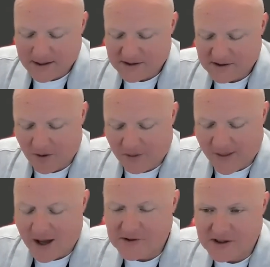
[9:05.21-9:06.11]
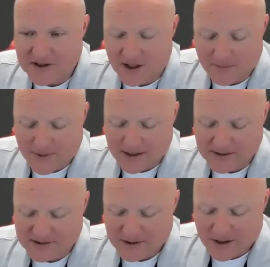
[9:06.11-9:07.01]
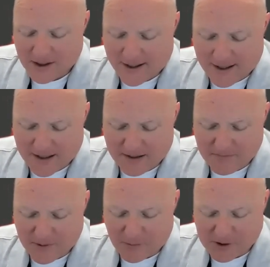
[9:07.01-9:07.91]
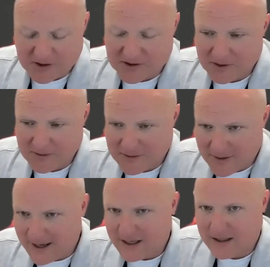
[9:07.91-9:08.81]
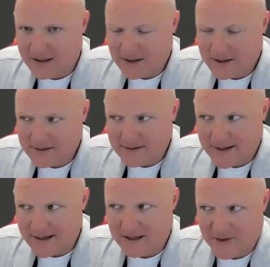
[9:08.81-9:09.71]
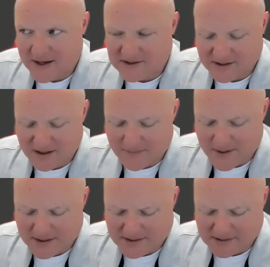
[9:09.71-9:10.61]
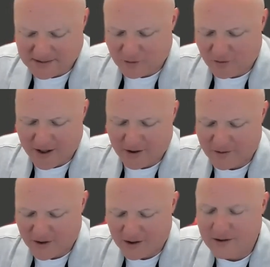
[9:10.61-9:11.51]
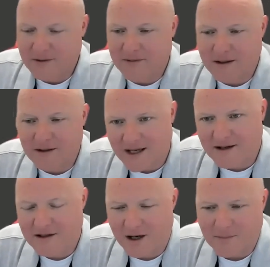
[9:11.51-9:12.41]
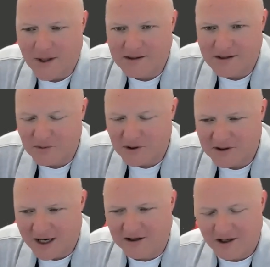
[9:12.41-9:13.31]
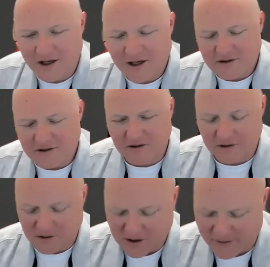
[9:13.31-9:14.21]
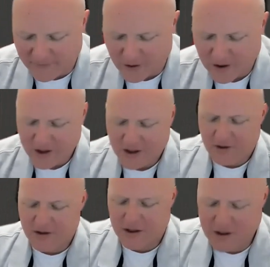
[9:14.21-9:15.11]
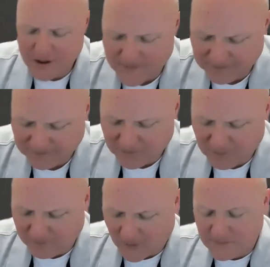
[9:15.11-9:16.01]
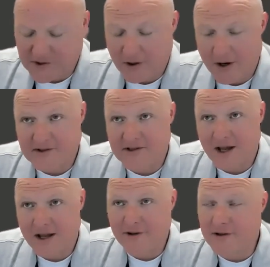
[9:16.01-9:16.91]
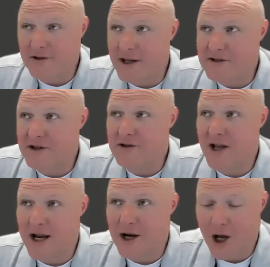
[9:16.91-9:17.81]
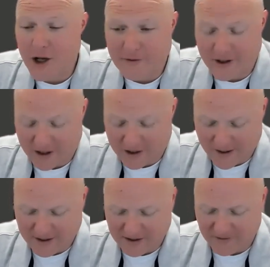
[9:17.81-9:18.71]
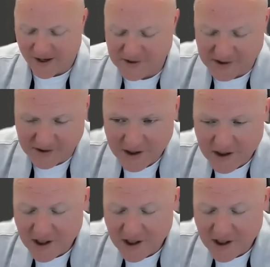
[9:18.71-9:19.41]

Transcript: So 1,000 terabytes, which is 90,000 terabytes greater than the 10 terabytes that would take to cover the, I'm sorry, it's 990,000